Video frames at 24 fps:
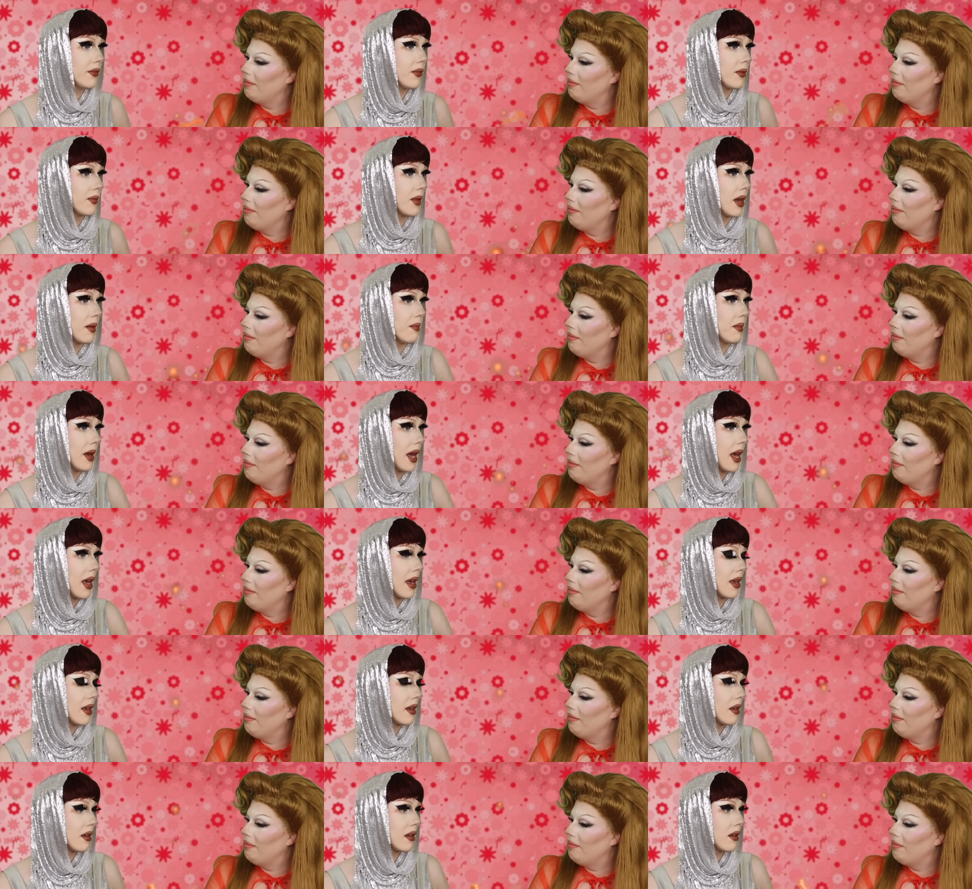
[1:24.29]
Speaker 1: from that
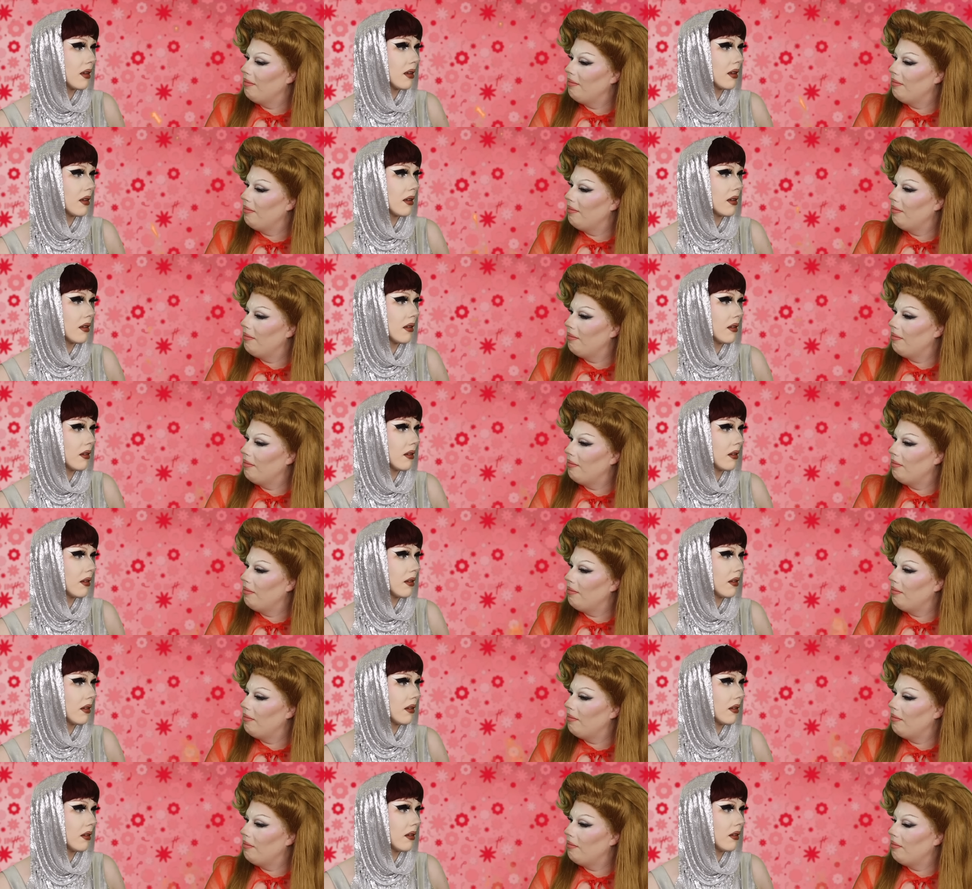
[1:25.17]
bank.
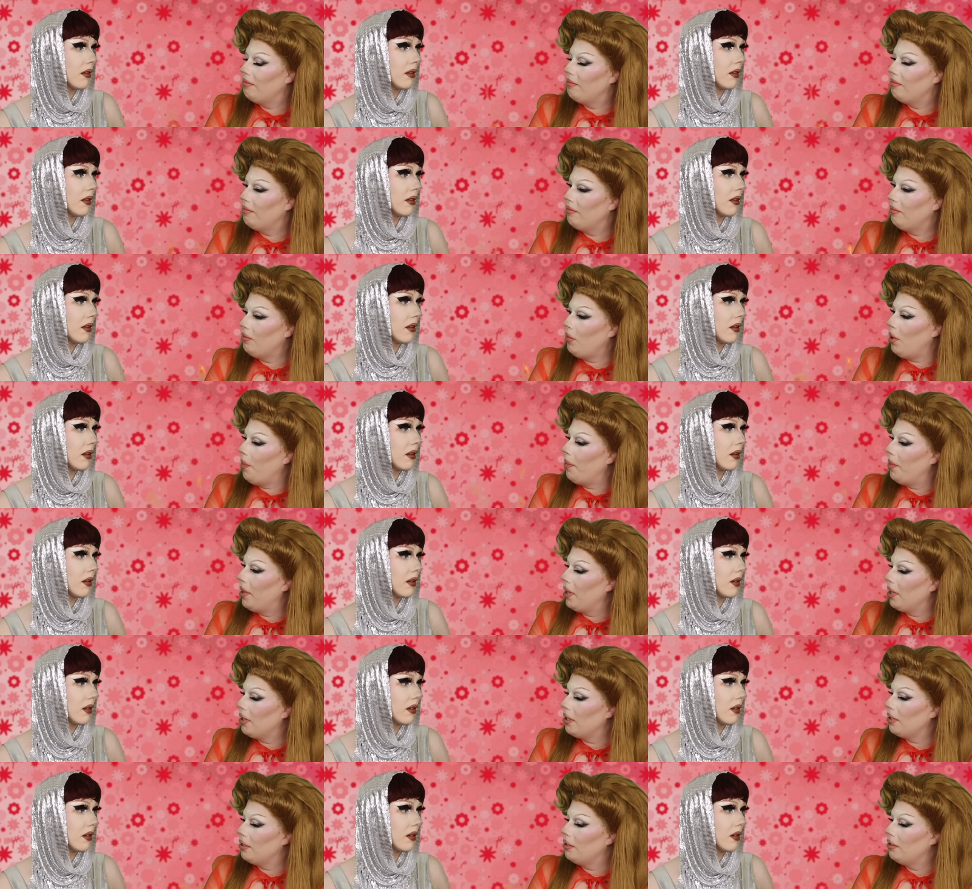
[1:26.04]
Well,
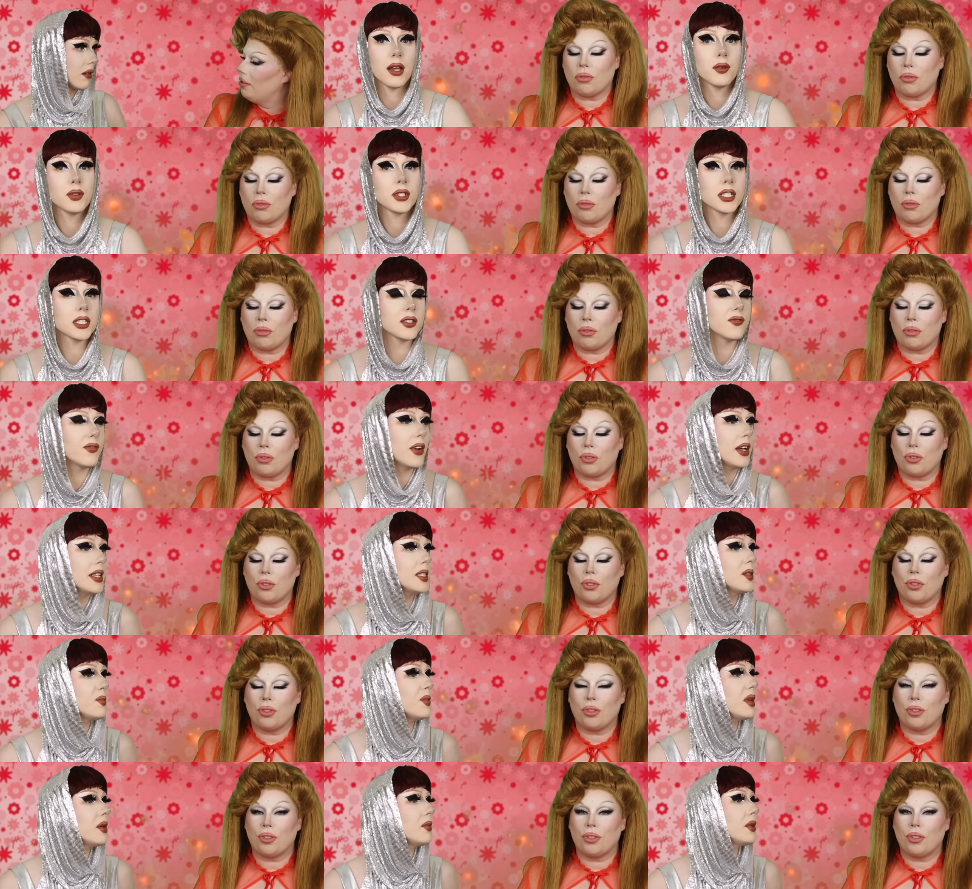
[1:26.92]
thanks. It was just fun
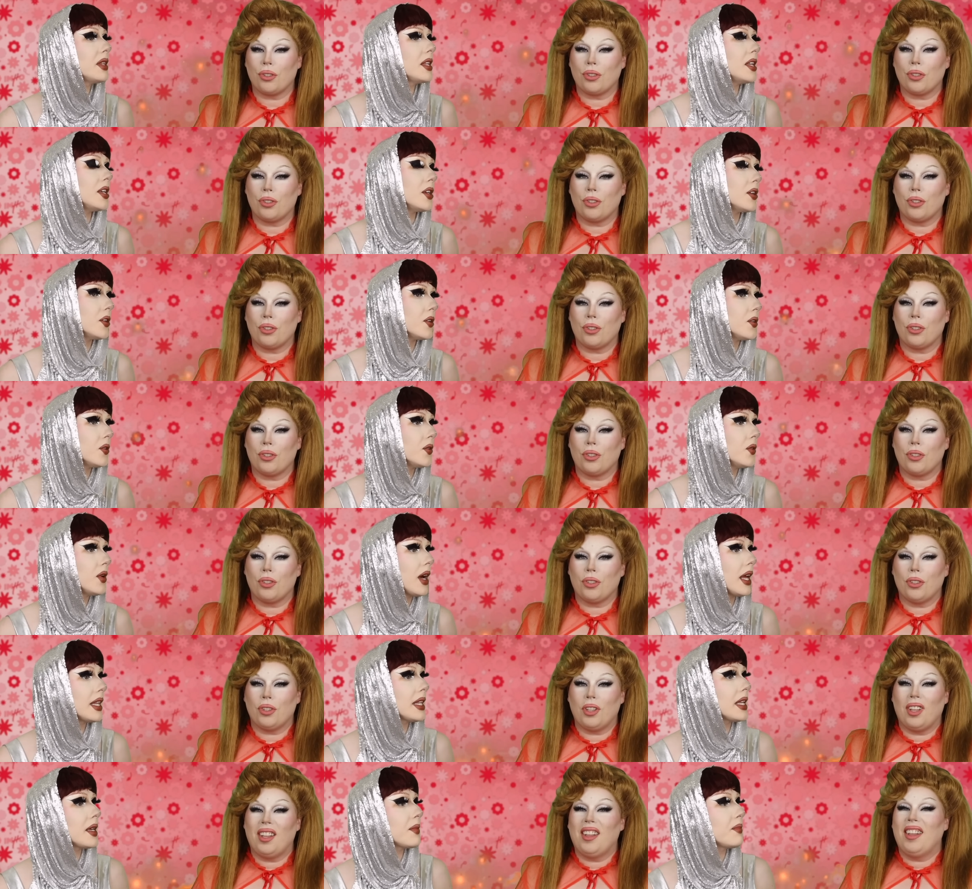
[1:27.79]
to be with you
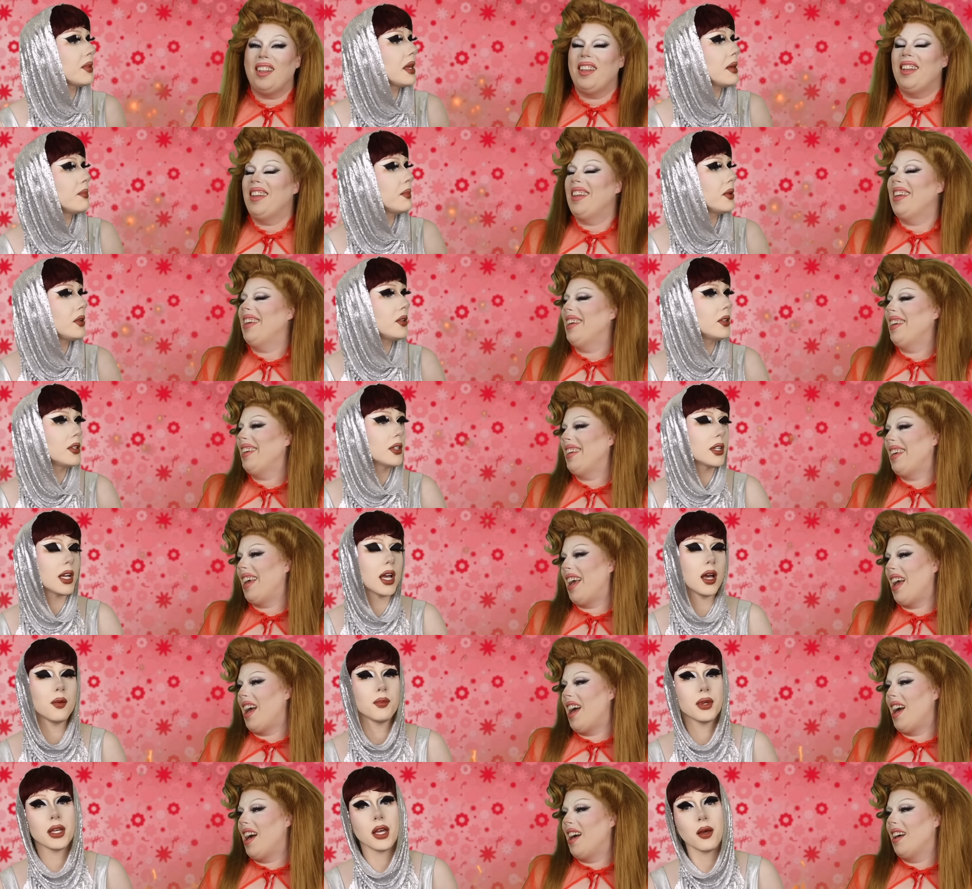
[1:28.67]
and like people
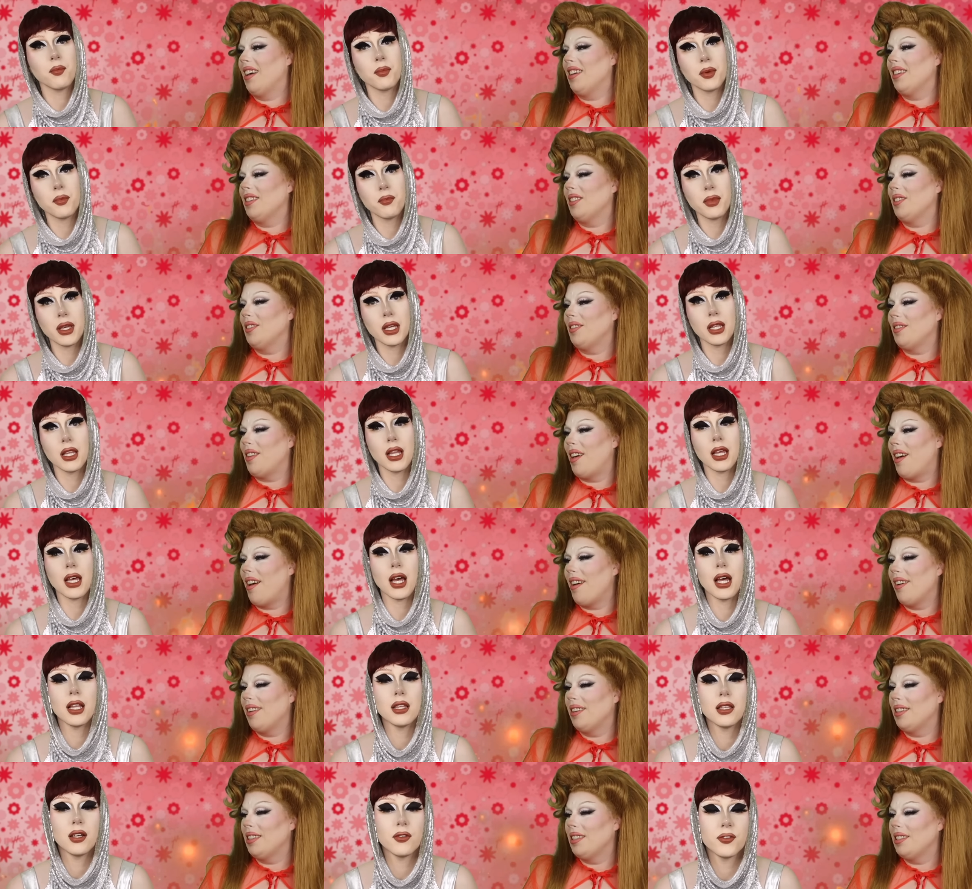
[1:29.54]
yeah. coming up and being like,
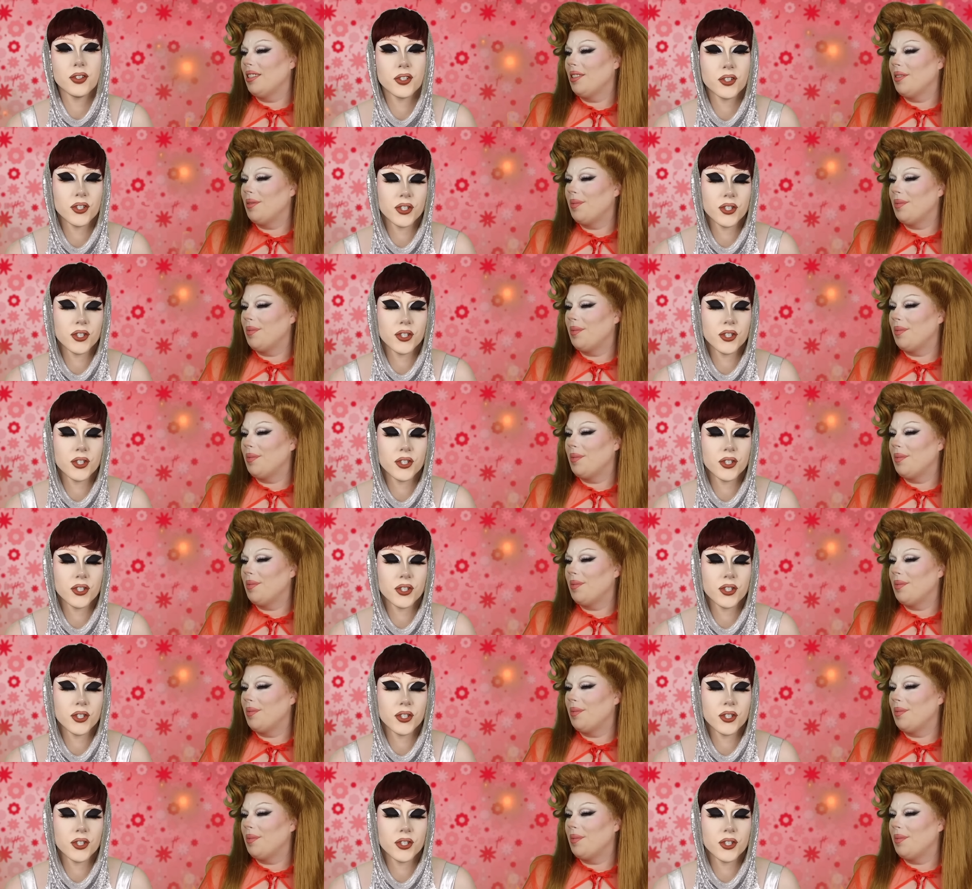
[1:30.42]
I love your